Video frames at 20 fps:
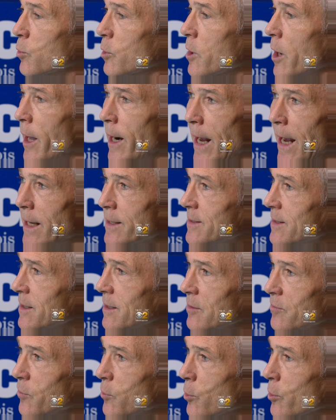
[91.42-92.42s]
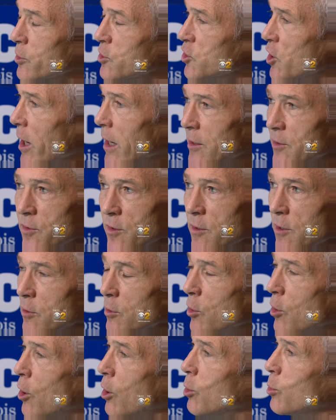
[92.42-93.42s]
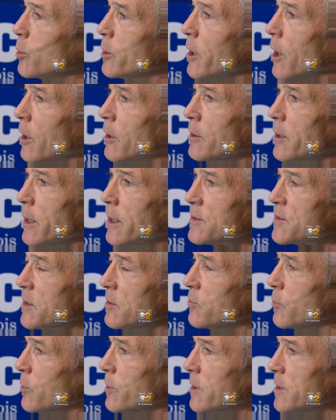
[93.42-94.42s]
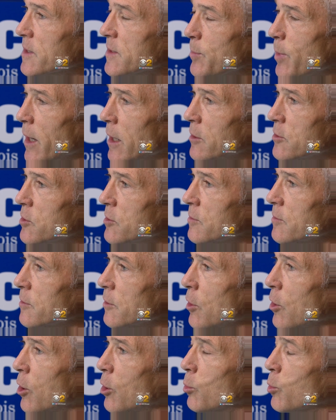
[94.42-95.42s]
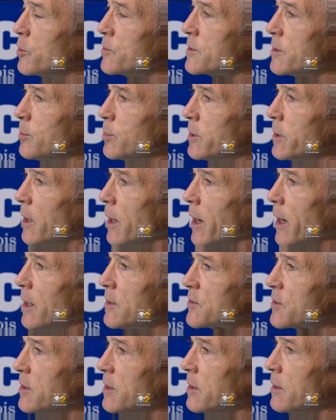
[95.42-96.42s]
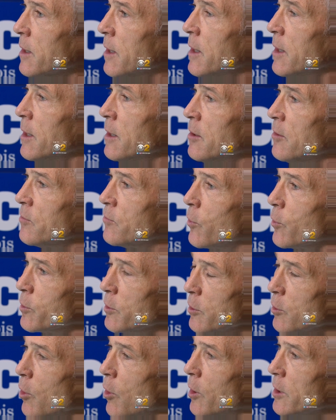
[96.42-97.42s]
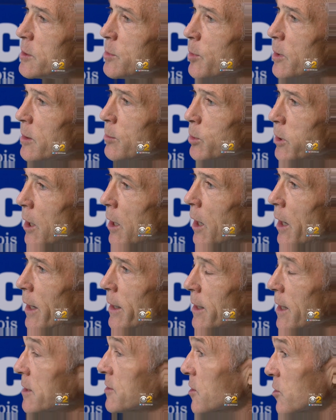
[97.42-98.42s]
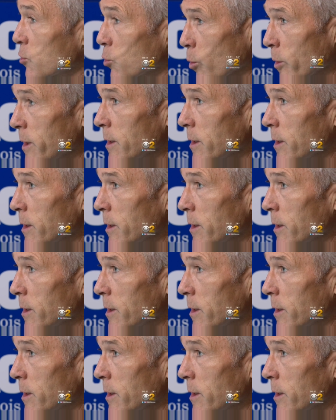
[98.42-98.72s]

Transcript: We're not asking for a change in the law. We're not asking for an expansion of the law. We're simply asking for the law to be applied as it's